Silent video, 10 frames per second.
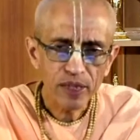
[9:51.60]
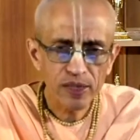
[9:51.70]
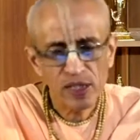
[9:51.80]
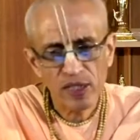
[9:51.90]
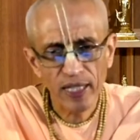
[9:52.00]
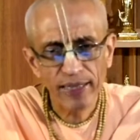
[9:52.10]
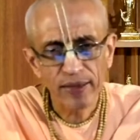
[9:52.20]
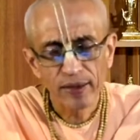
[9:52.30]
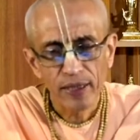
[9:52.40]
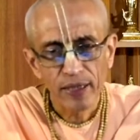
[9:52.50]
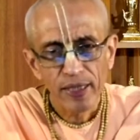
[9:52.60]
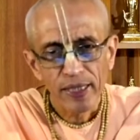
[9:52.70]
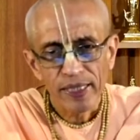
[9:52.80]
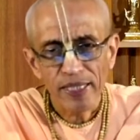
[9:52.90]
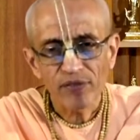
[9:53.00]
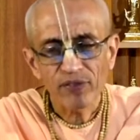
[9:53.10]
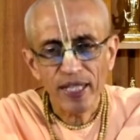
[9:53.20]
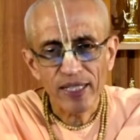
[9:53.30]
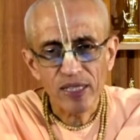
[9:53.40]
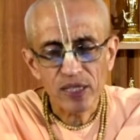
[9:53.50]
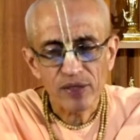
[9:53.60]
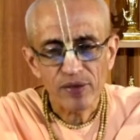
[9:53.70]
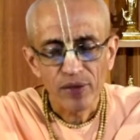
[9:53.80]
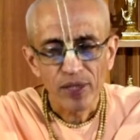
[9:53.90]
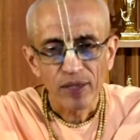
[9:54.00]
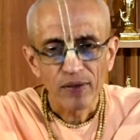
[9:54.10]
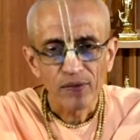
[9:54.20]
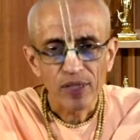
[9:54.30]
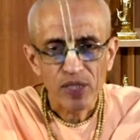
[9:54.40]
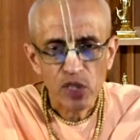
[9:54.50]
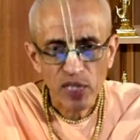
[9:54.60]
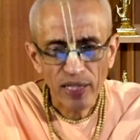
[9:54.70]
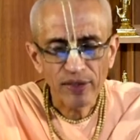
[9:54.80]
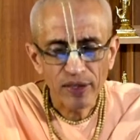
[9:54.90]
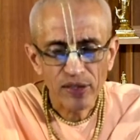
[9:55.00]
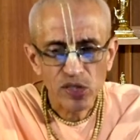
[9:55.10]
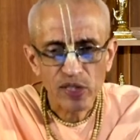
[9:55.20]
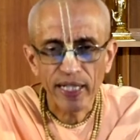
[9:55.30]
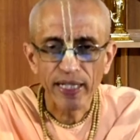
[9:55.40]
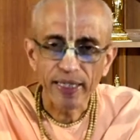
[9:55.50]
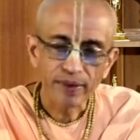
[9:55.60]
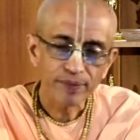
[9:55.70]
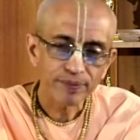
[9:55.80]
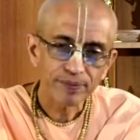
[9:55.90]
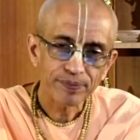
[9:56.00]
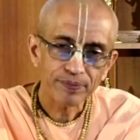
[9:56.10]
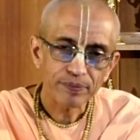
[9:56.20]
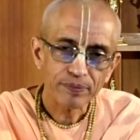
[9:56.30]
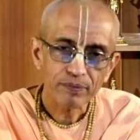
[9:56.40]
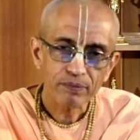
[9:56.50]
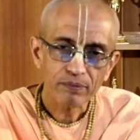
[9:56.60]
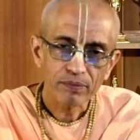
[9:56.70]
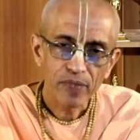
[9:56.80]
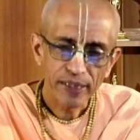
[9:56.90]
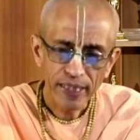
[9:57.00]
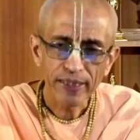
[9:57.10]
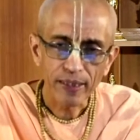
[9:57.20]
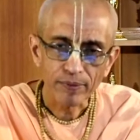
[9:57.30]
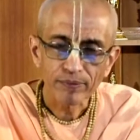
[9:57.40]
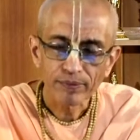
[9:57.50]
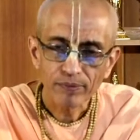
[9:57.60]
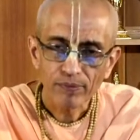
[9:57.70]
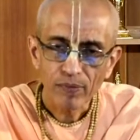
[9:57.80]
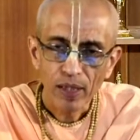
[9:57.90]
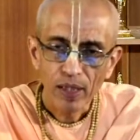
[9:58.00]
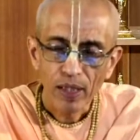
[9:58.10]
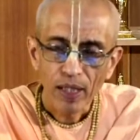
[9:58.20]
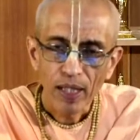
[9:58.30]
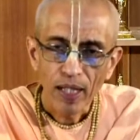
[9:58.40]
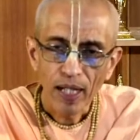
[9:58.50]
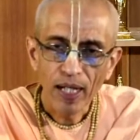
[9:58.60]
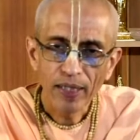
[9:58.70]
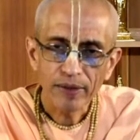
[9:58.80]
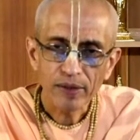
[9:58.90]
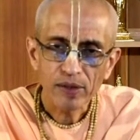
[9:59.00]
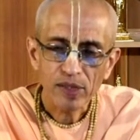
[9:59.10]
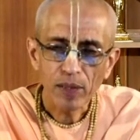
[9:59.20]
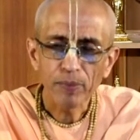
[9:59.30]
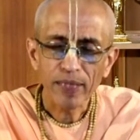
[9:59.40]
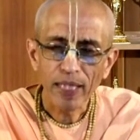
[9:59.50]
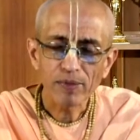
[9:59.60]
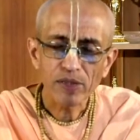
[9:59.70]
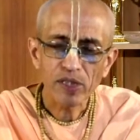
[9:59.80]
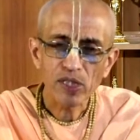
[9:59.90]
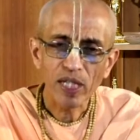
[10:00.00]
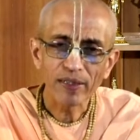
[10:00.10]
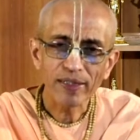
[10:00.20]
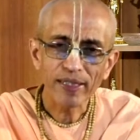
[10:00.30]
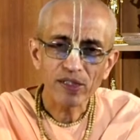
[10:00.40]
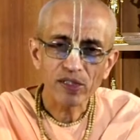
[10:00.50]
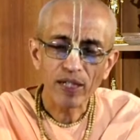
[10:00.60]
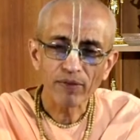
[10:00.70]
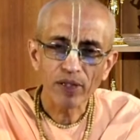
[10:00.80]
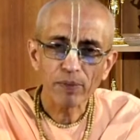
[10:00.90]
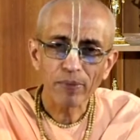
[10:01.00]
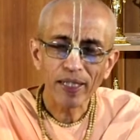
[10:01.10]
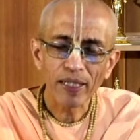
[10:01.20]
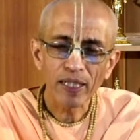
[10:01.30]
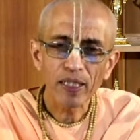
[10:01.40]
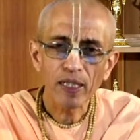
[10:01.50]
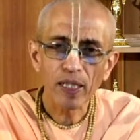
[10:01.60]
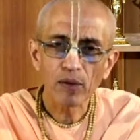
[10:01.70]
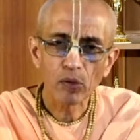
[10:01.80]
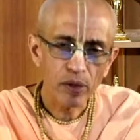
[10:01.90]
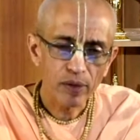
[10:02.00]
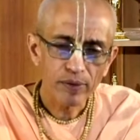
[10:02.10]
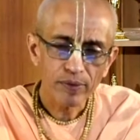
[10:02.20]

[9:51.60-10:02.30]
Just like if there is sun in the sky, data, and sometimes the sun gets covered by a cloud.